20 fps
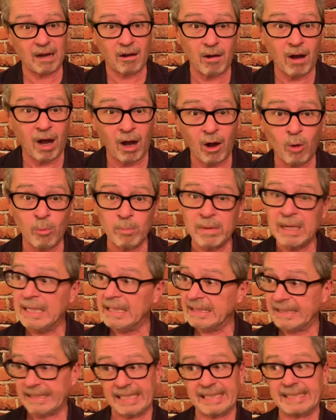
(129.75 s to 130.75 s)
go home.
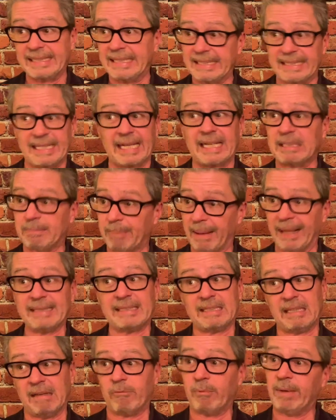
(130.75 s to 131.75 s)
This is
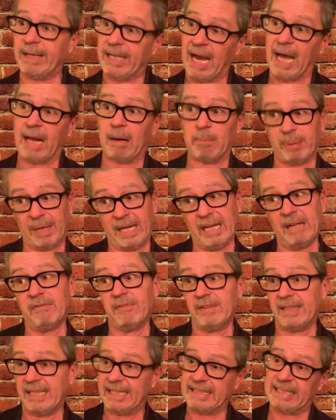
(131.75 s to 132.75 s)
expensive, we gotta pay
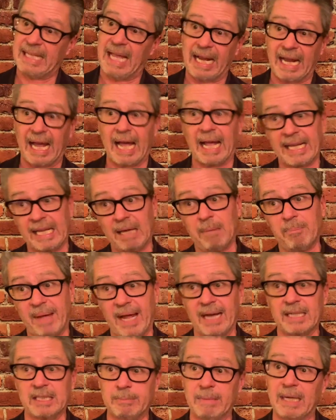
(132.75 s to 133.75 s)
for this, I gotta get
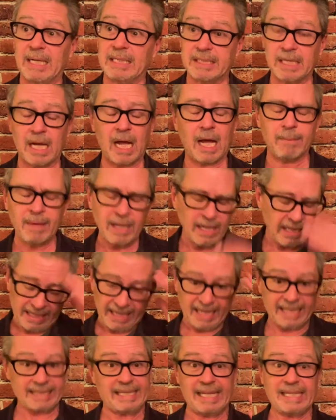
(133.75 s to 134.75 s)
back to my job.
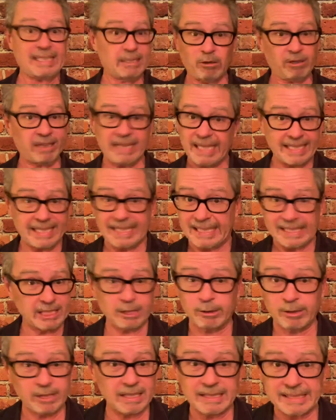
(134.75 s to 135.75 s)
And then you're thinking
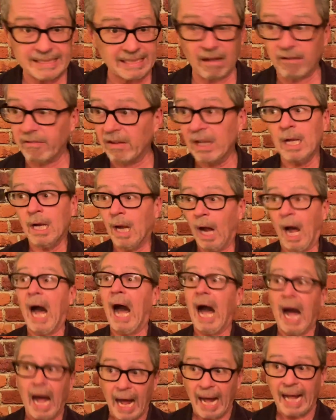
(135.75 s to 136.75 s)
to yourself,
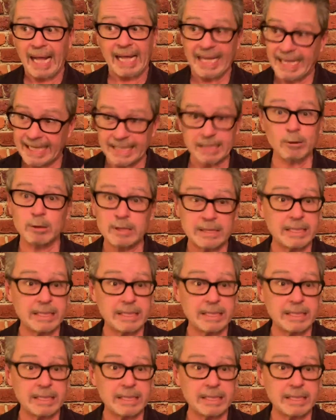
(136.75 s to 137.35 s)
I hate you